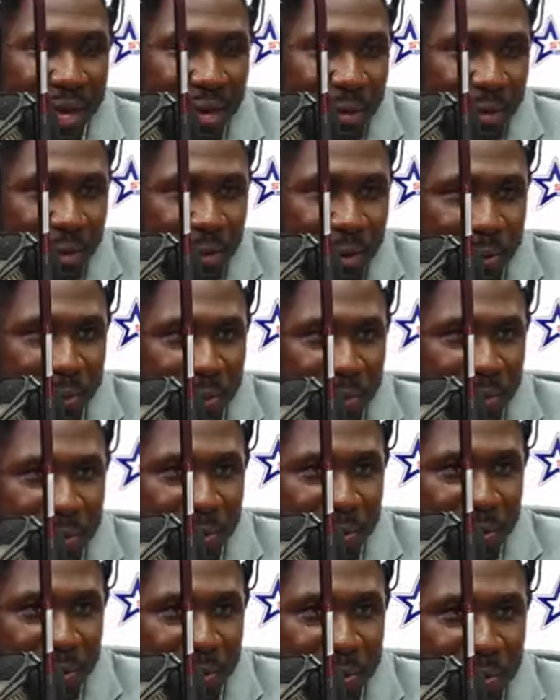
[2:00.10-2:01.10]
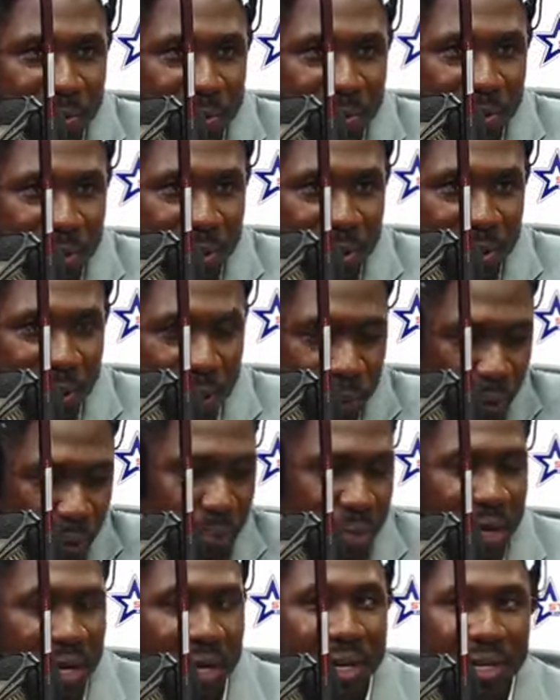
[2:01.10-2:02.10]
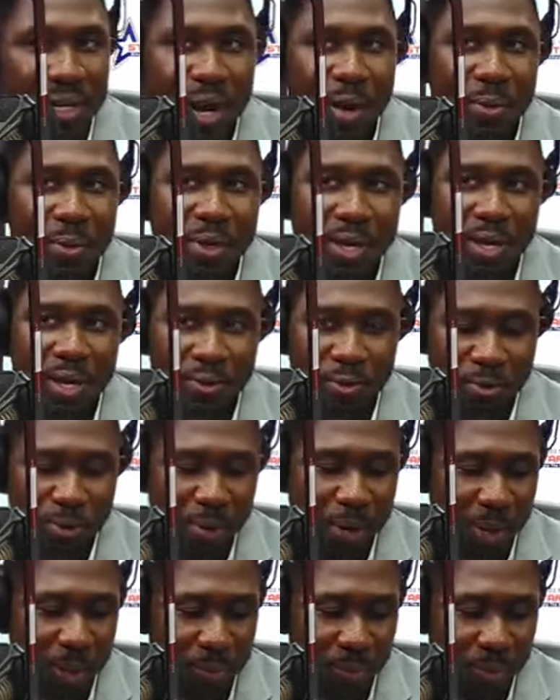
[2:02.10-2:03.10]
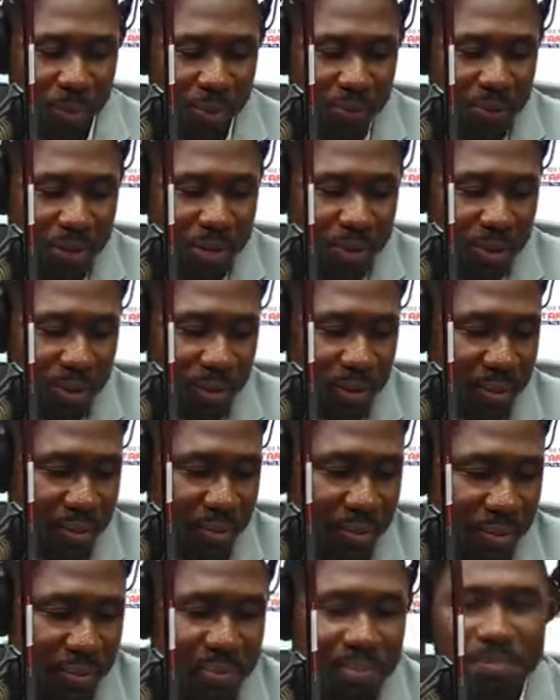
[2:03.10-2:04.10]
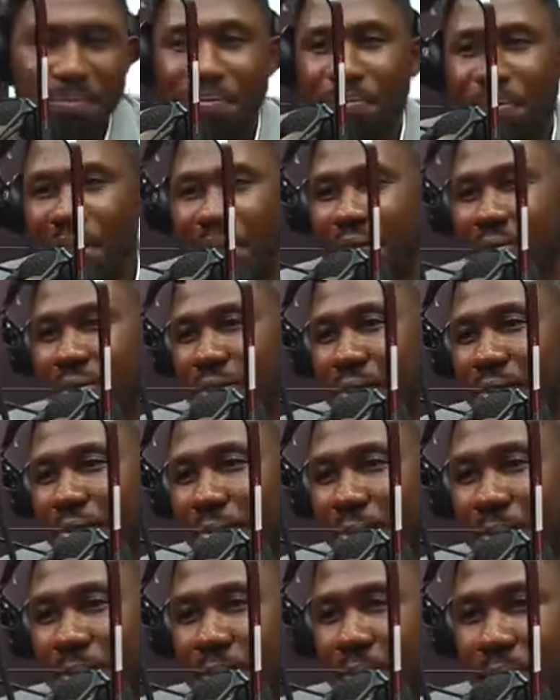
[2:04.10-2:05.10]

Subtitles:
you know, you're also bringing down here to help all of us benefit from?